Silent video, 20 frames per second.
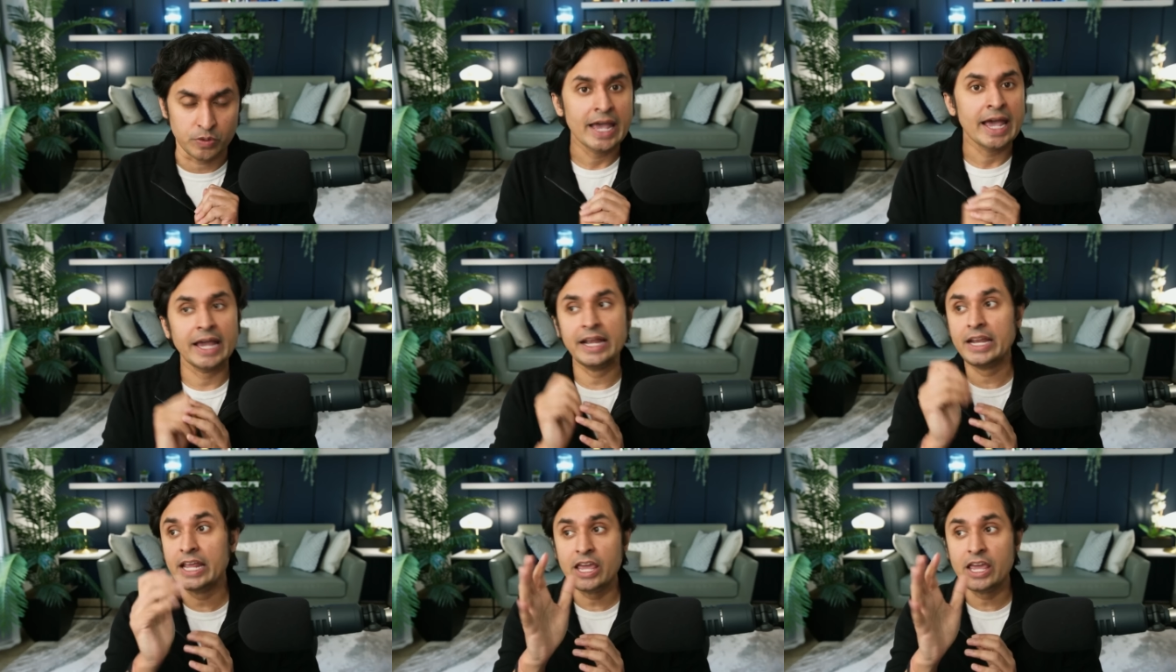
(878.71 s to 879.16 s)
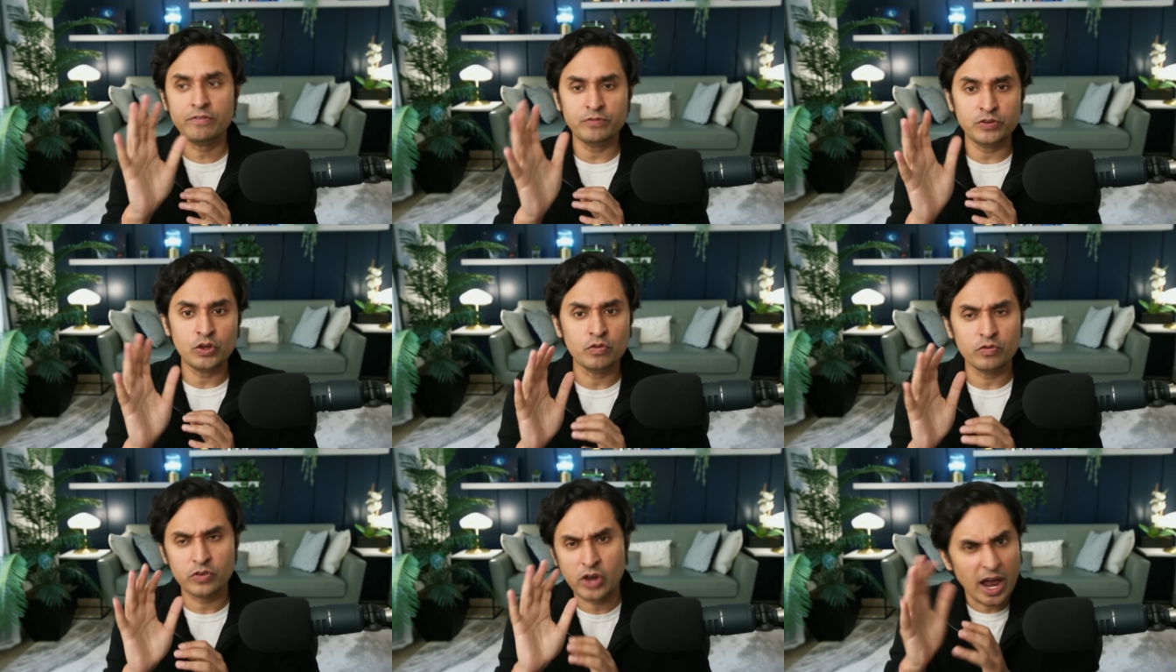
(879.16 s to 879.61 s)
And if
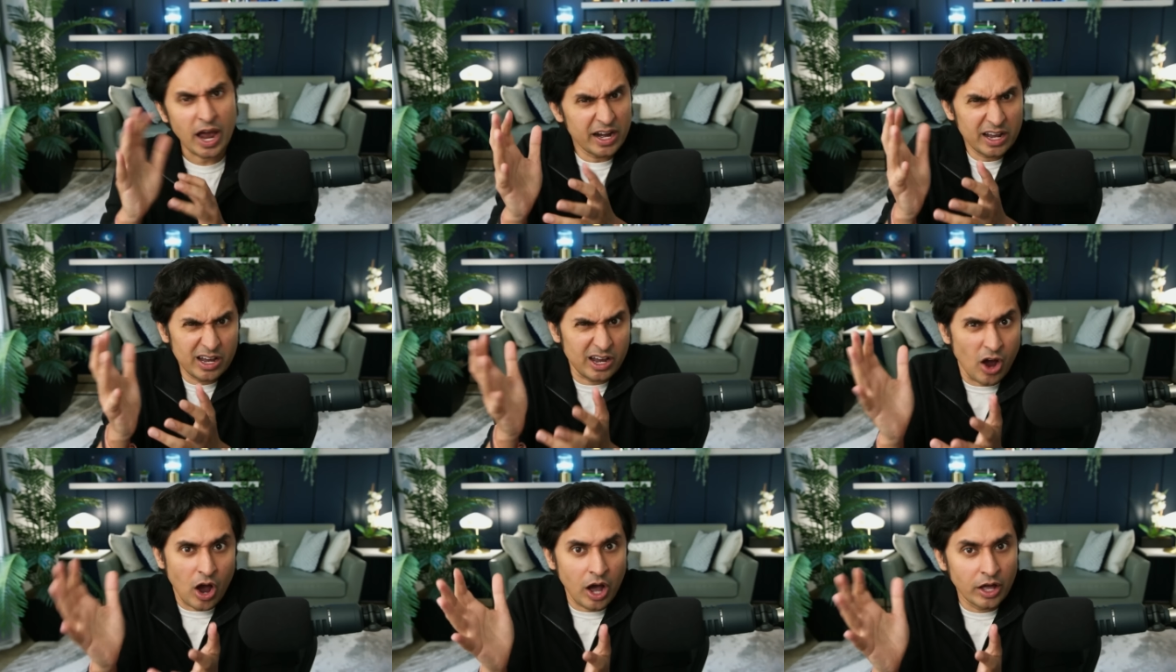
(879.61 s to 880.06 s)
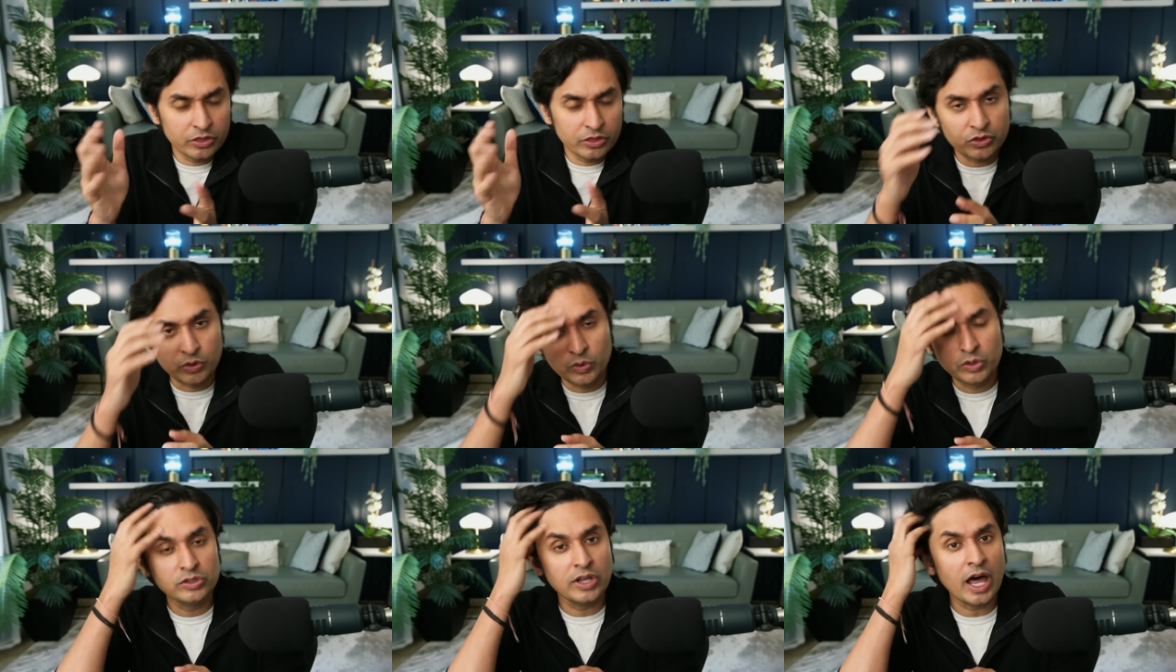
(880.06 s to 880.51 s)
you've kind of gone
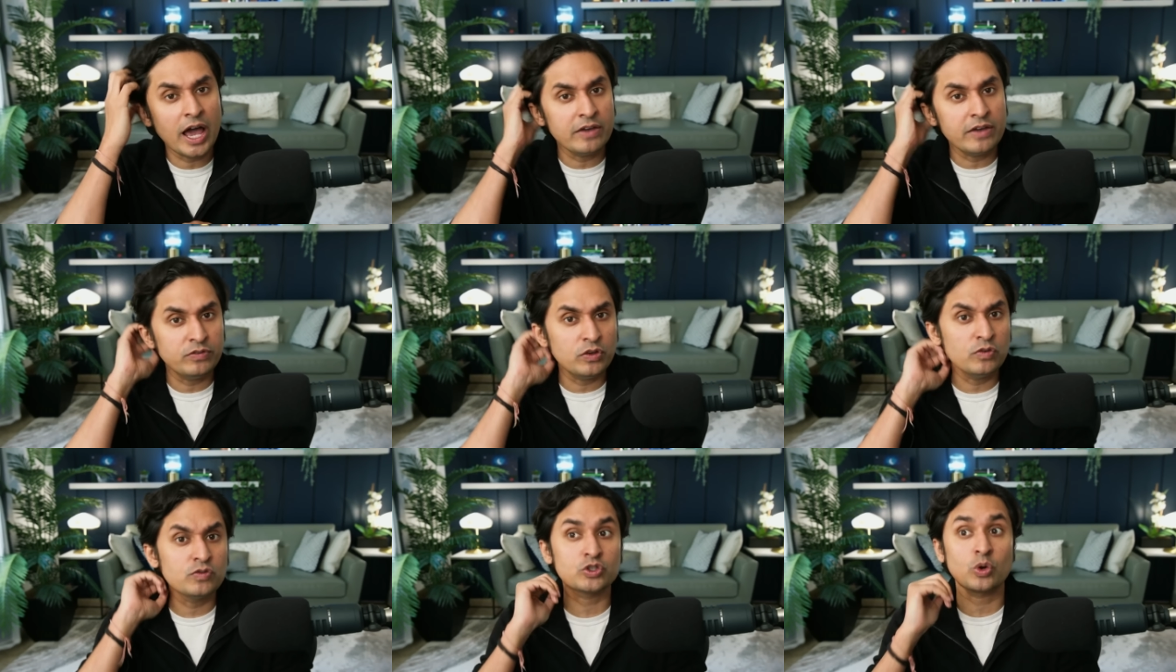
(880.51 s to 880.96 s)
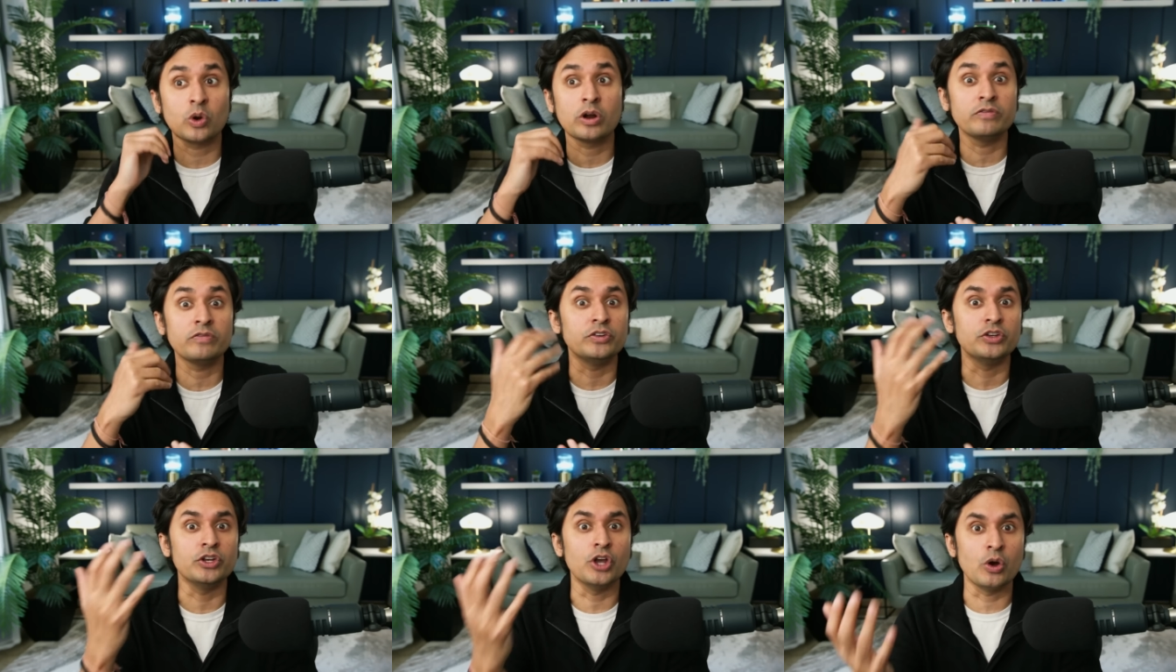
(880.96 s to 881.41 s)
through life, you've sort of
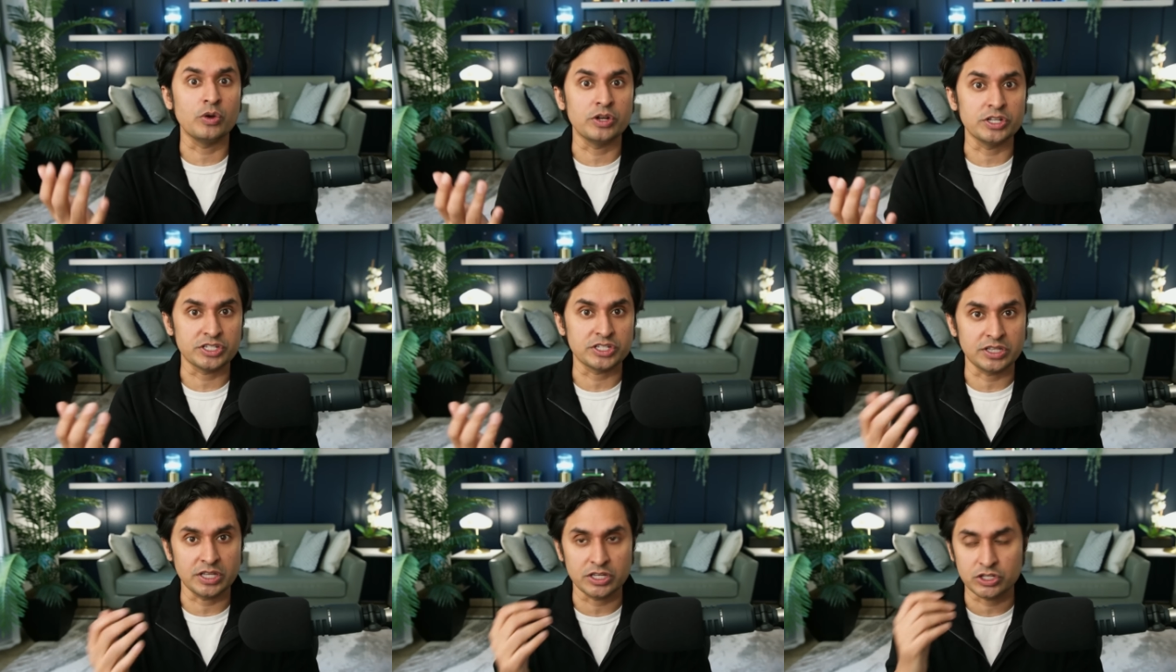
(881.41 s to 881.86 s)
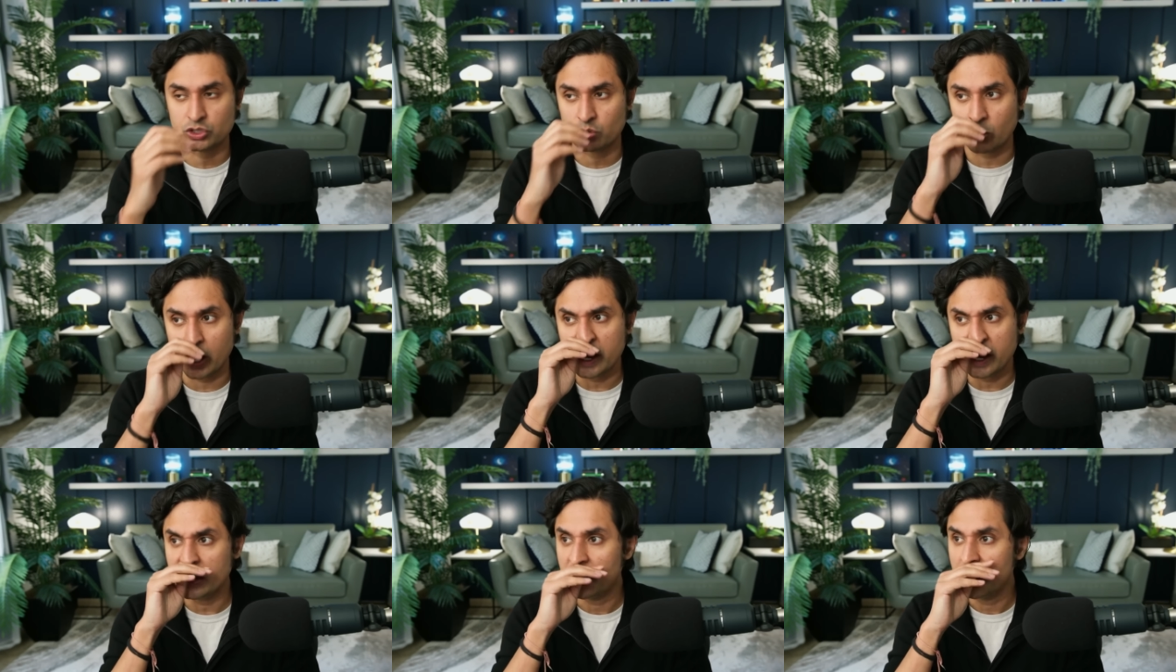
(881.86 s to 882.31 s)
noticed this,
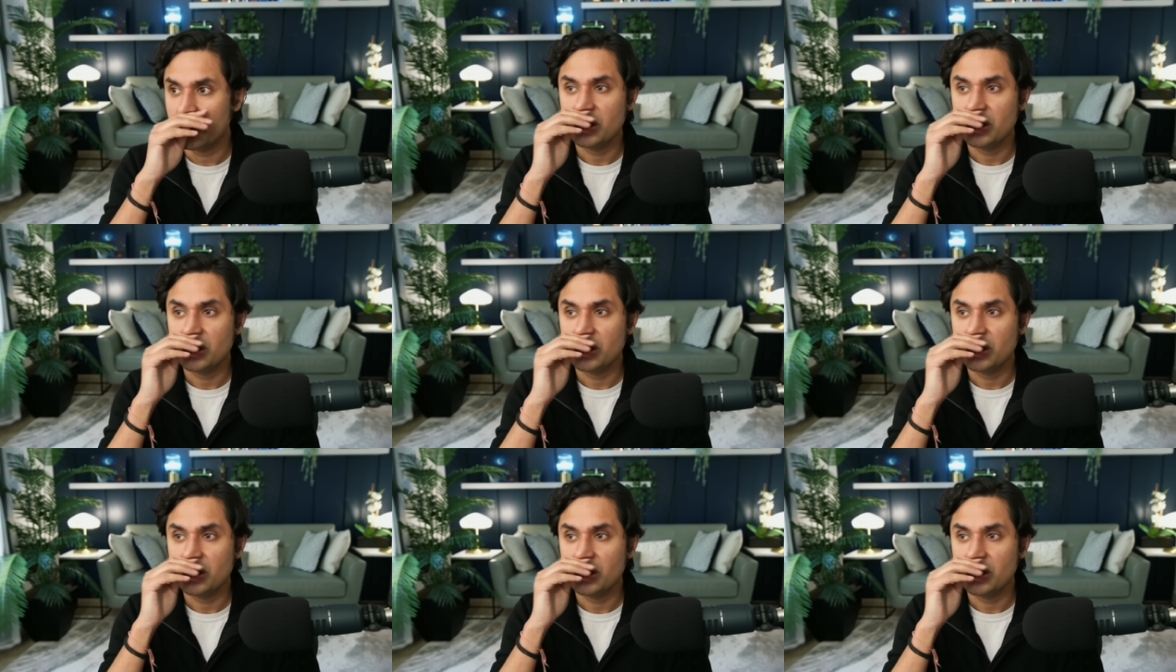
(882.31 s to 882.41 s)
right?